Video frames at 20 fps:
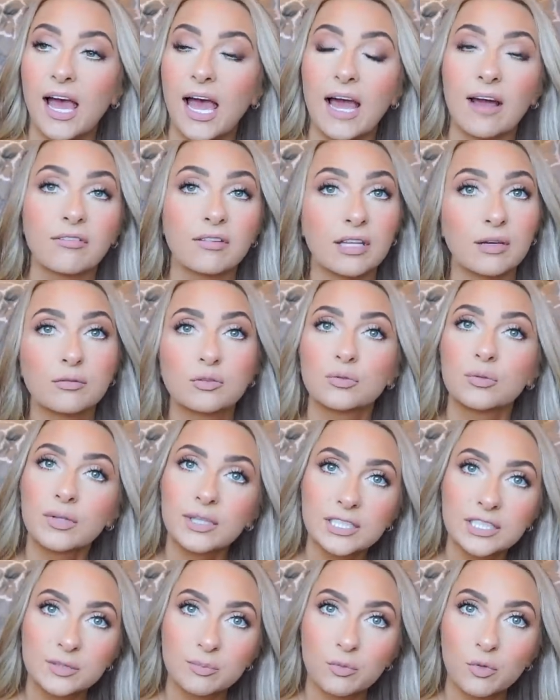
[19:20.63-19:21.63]
Everything was
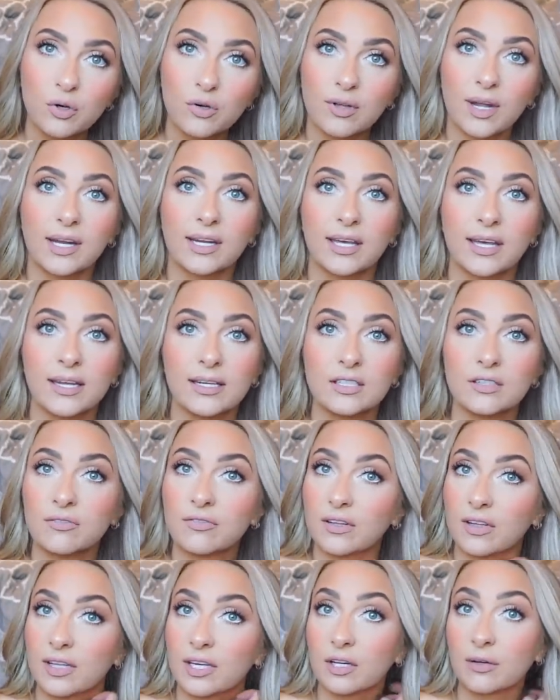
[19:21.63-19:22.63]
really smooth. I'd get into
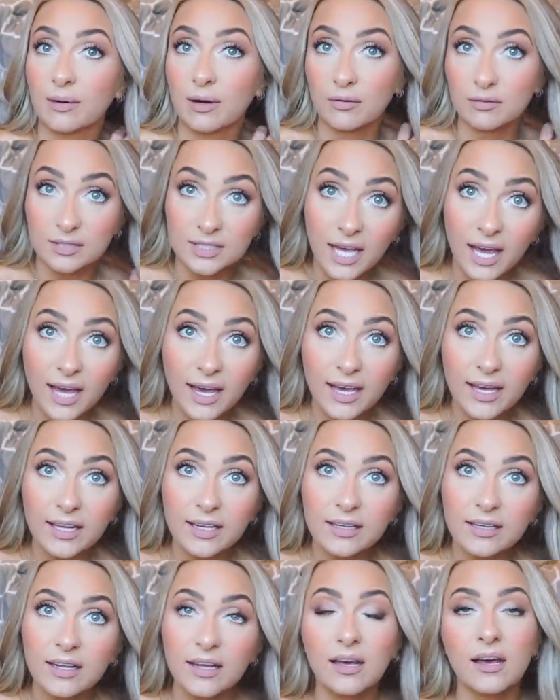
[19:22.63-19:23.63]
Philly around
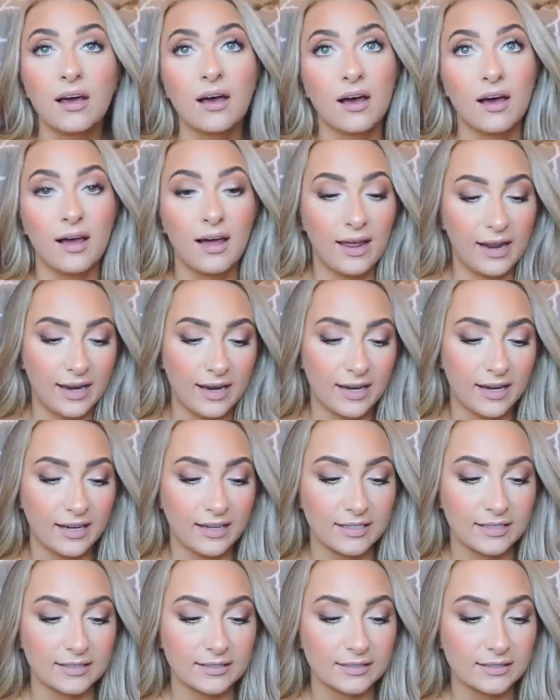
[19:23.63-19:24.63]
10
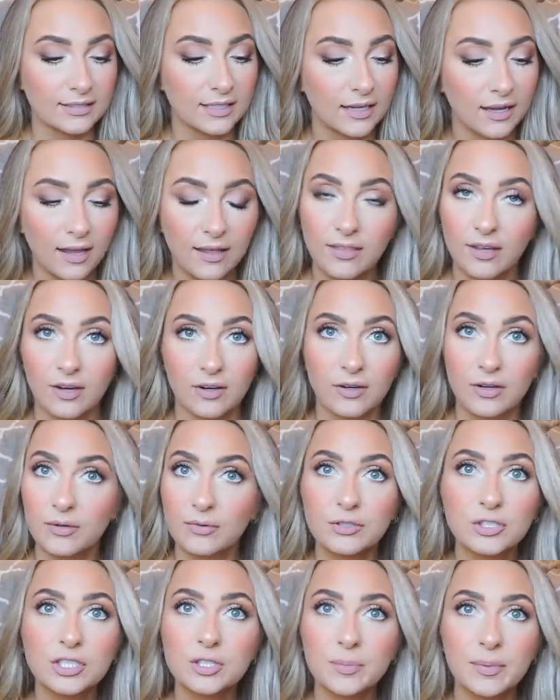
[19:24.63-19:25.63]
and I thought it
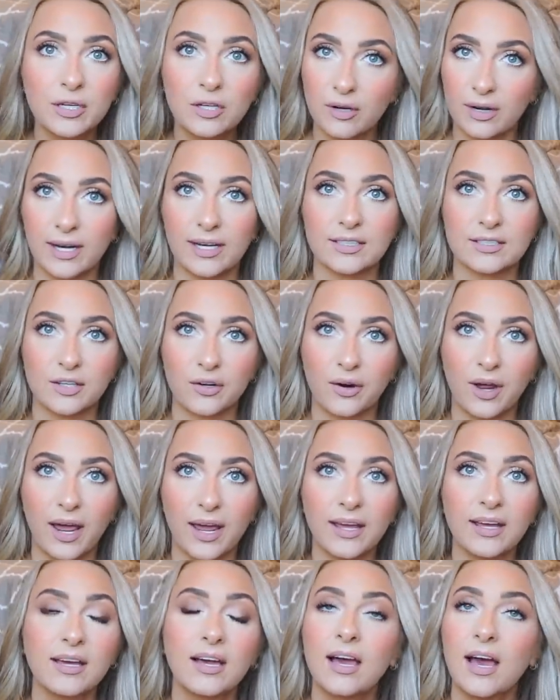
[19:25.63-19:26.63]
would just be great,
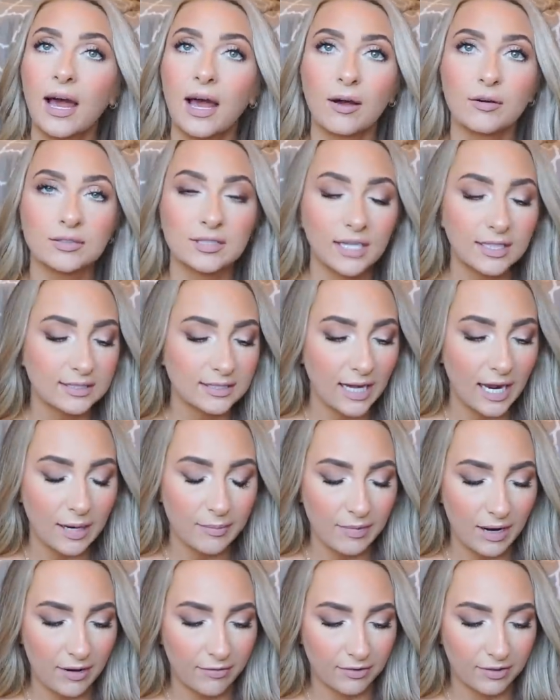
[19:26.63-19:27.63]
okay? I was on
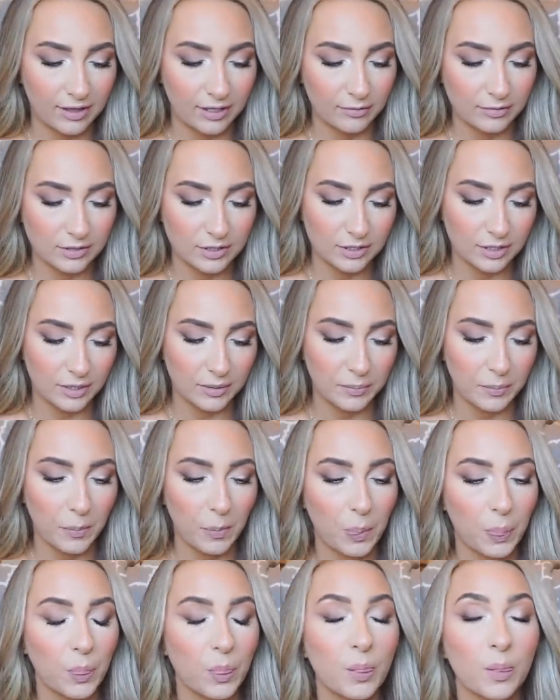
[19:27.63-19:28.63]
time, everything was good.
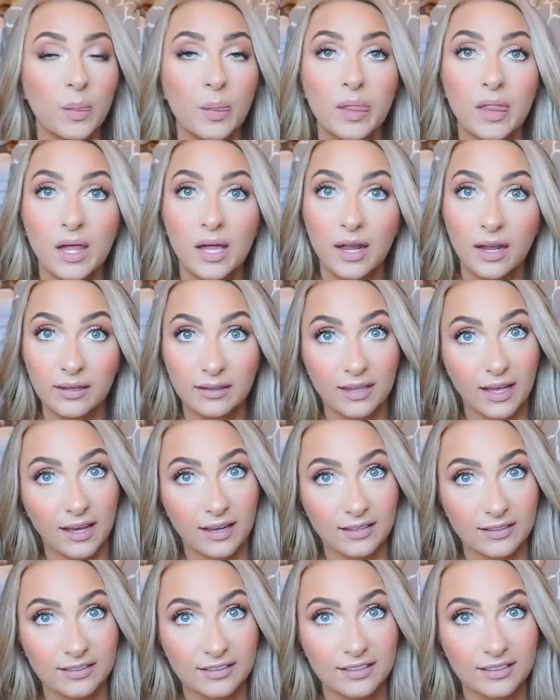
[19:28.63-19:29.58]
And then